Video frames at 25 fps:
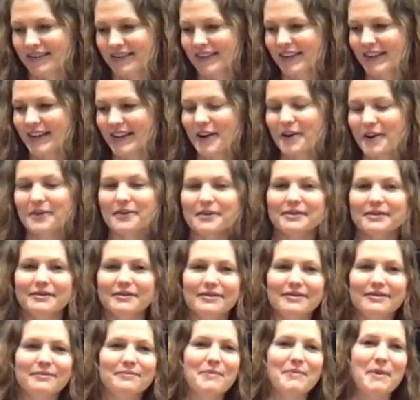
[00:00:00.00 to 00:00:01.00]
you know,
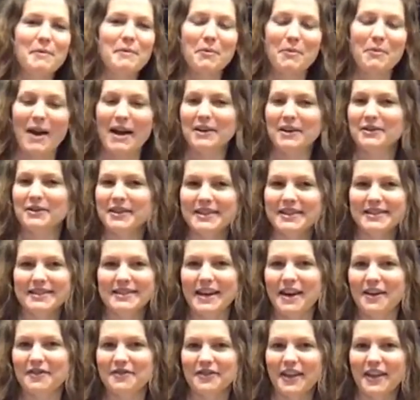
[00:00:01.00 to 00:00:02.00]
people might only
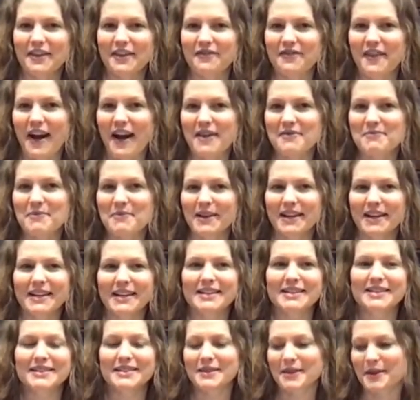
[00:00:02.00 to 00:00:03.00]
stay on for like 5
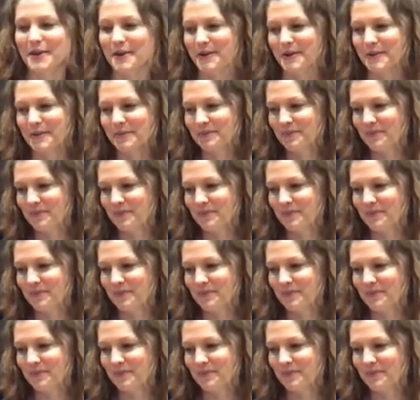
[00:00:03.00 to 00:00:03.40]
minutes. So